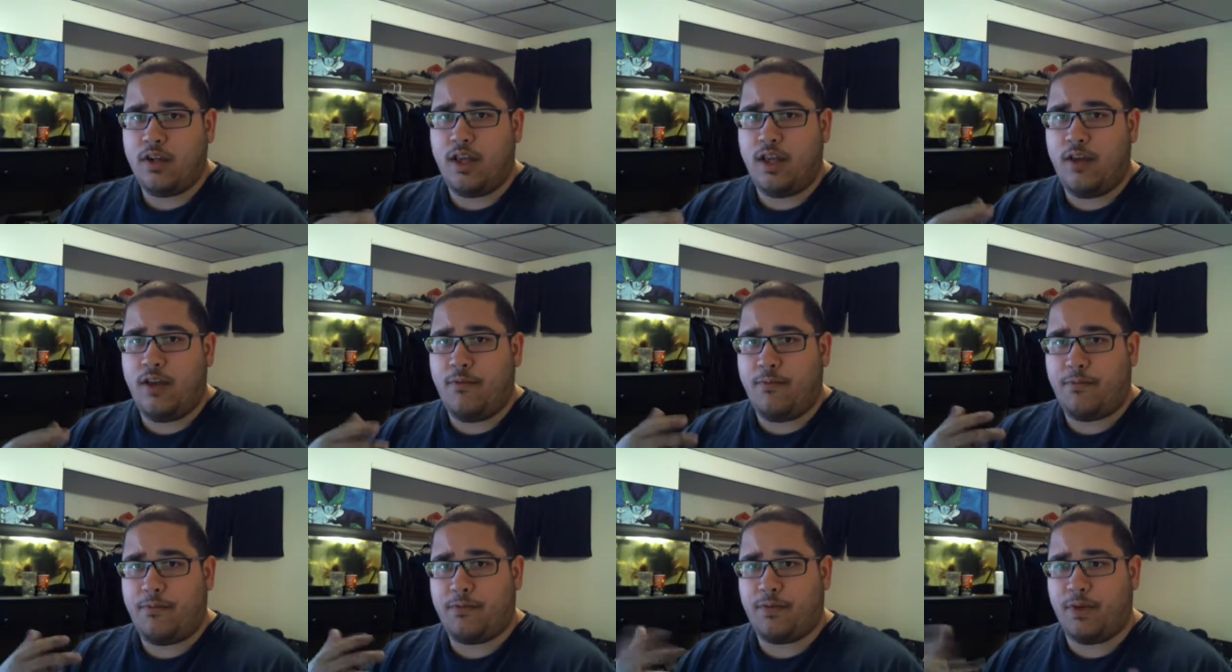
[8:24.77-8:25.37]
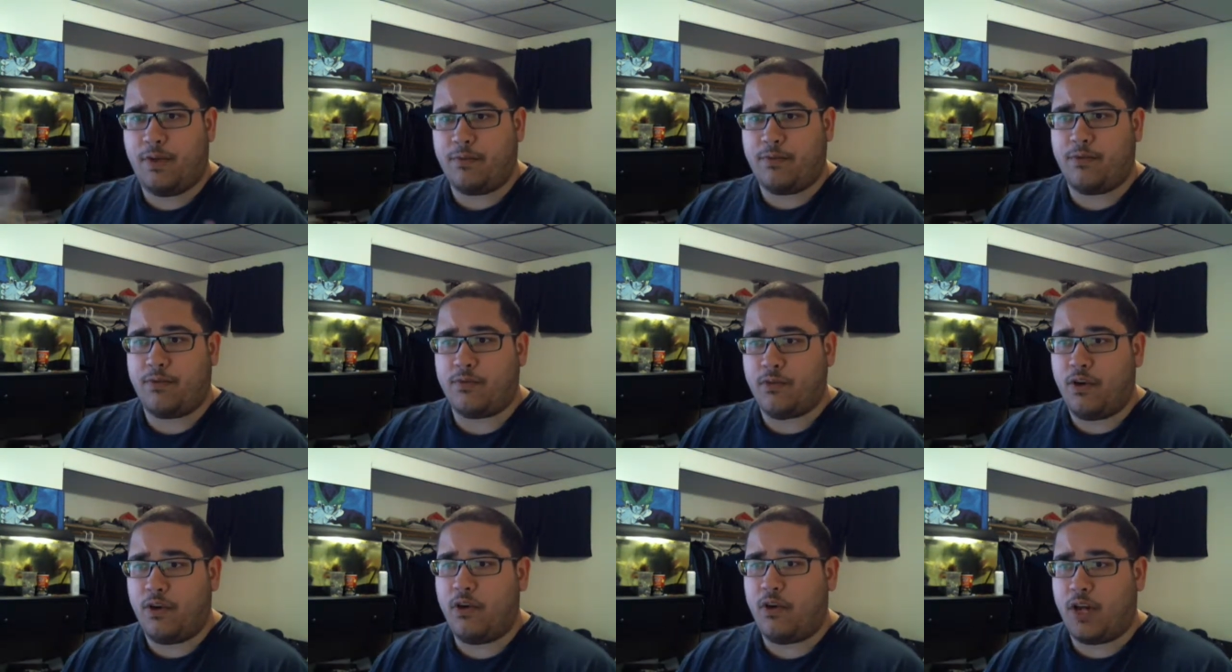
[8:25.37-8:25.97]
if something's
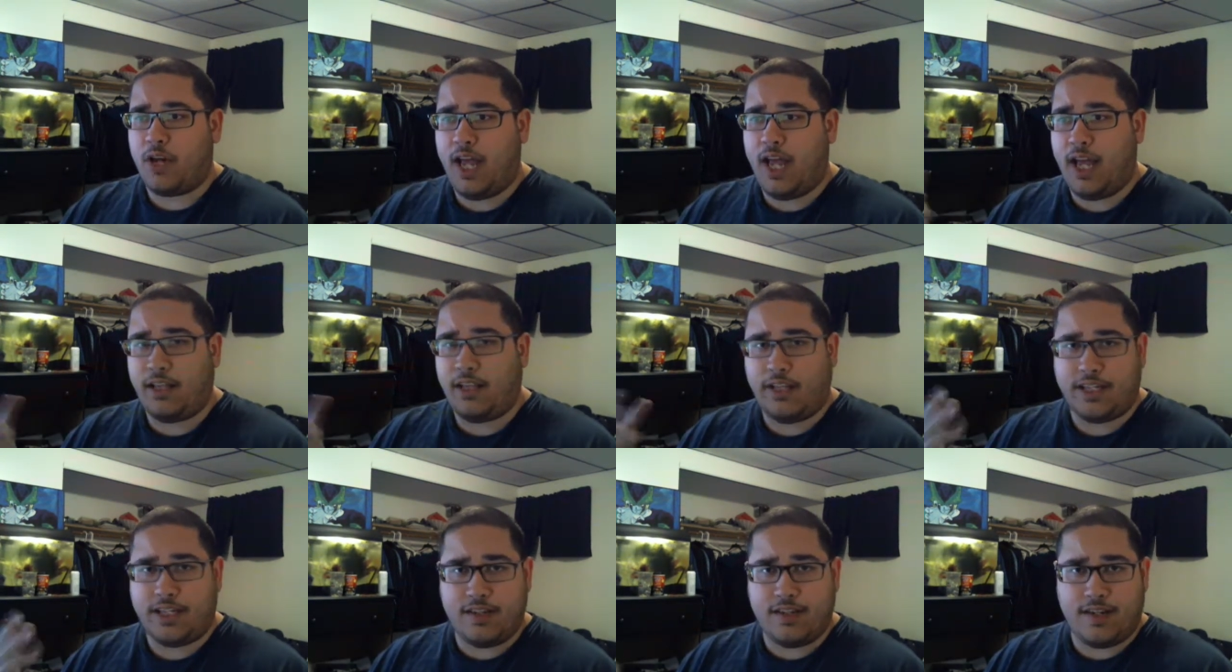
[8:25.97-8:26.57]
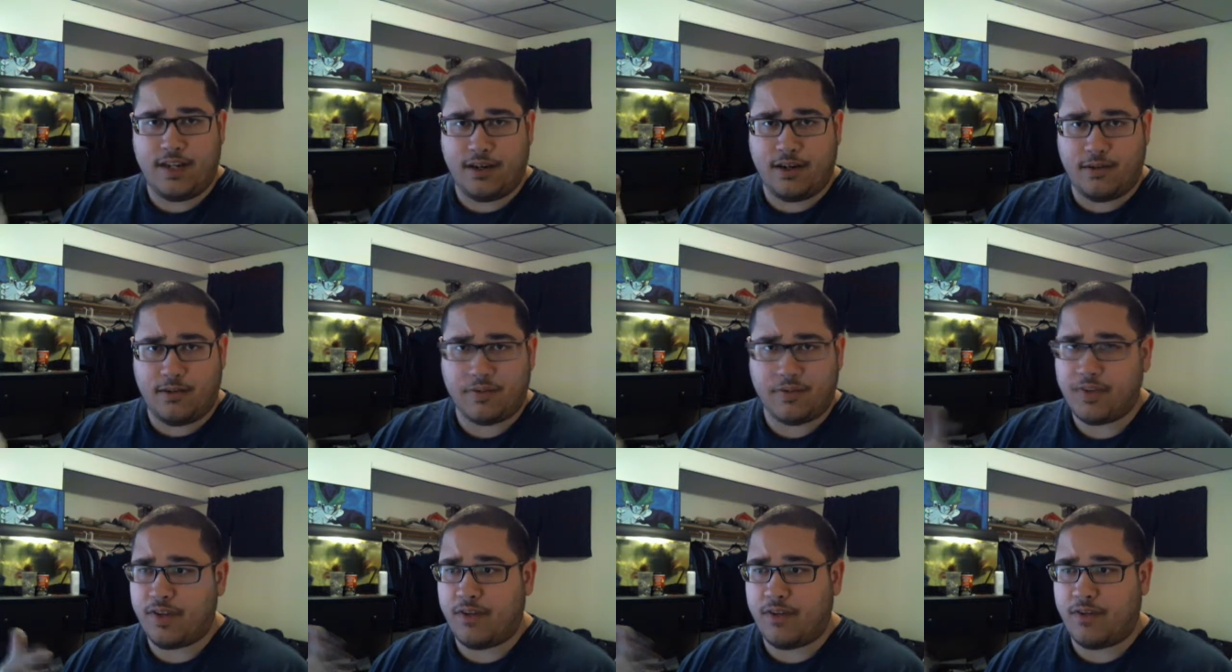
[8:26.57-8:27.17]
wrong, I, like to tinker
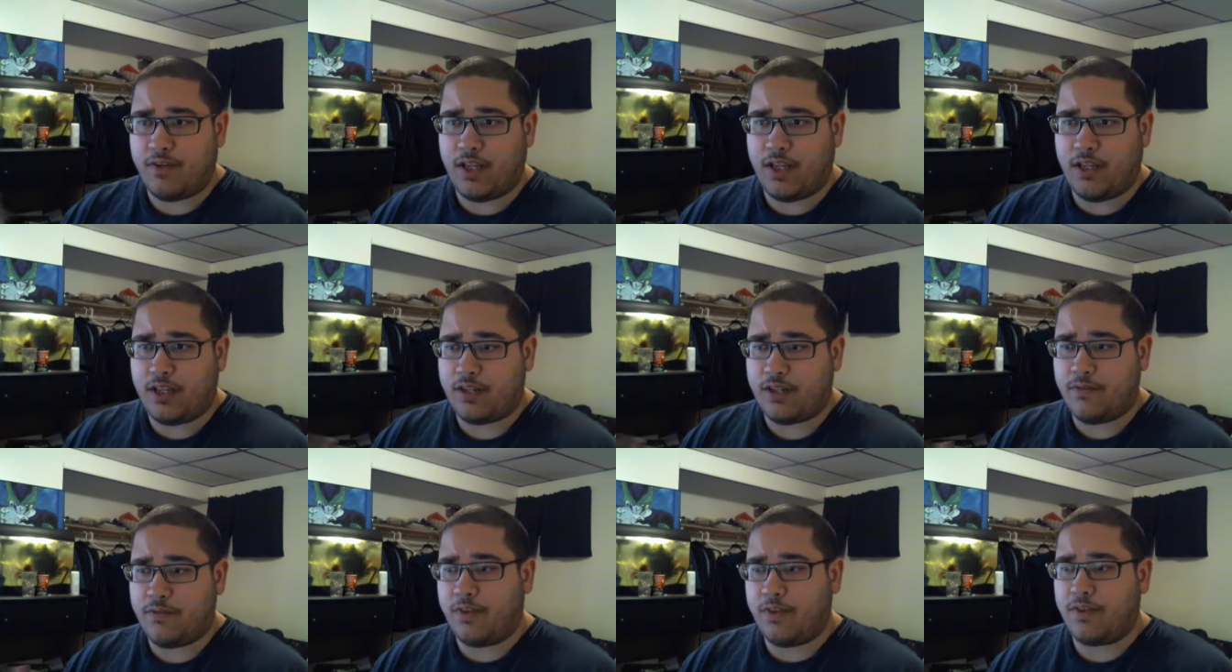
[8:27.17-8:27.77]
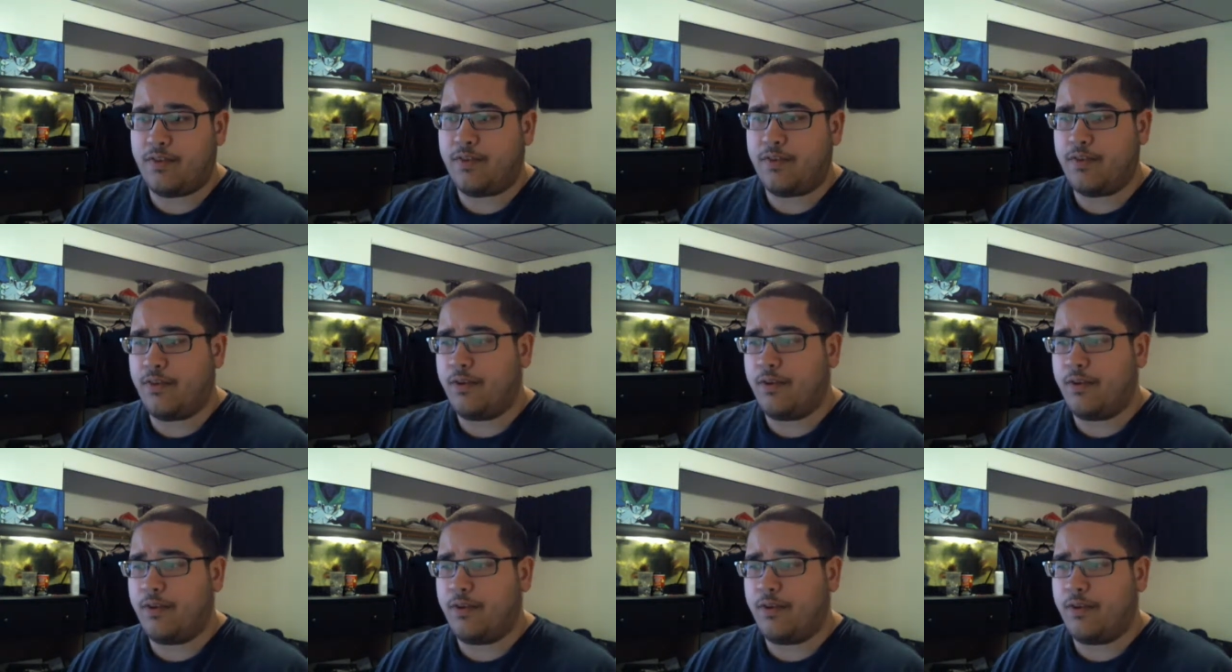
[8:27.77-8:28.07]
with stuff and I like to fix it.